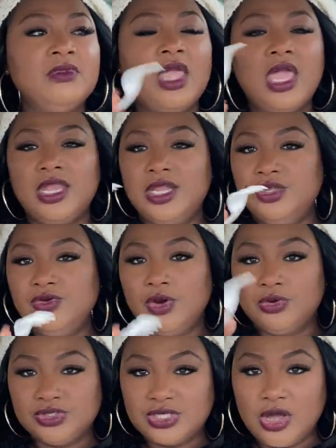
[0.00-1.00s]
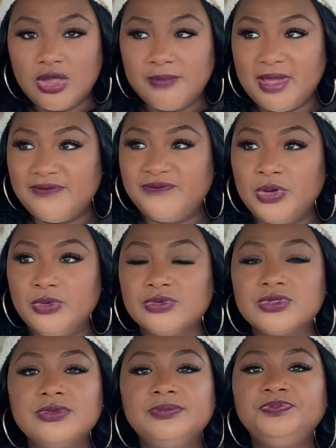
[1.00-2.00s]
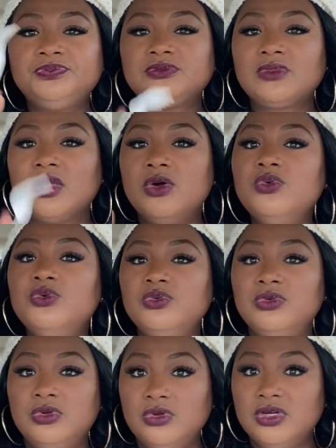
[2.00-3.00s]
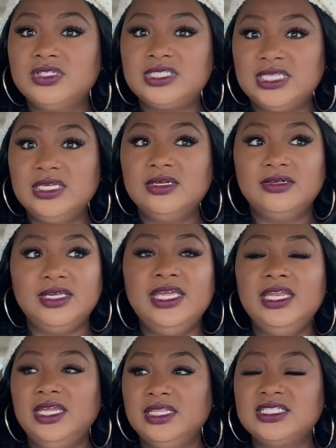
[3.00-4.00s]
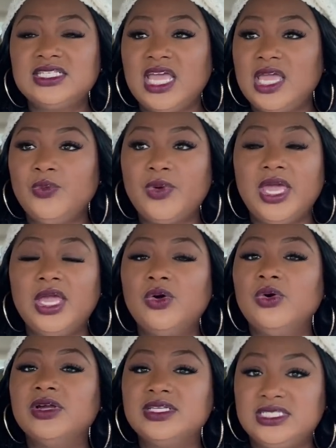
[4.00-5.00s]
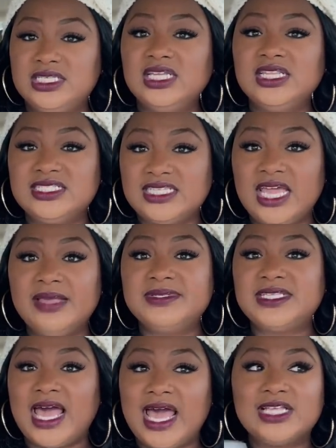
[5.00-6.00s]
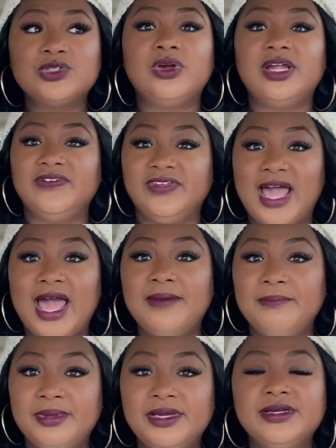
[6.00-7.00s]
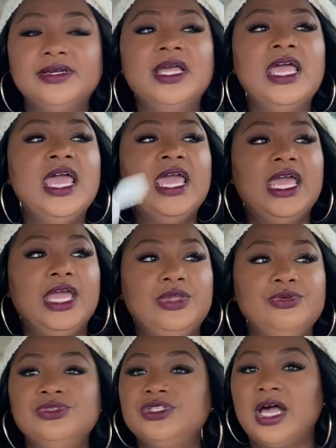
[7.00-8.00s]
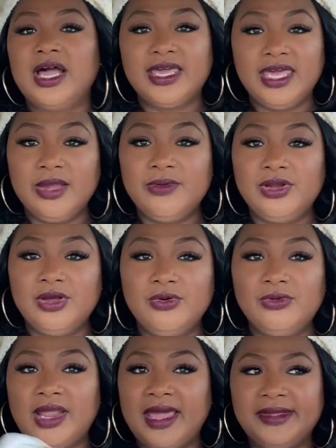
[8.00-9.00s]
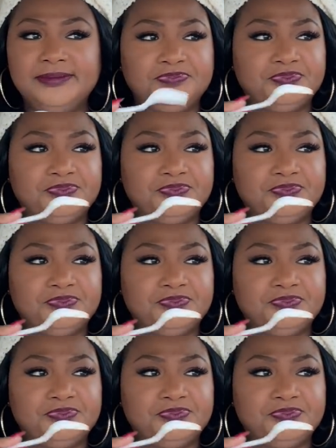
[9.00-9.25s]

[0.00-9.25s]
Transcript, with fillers: and then you go to talking about folks who are still eating the same way or is still the same size or have gotten bigger, and you start carrying on like,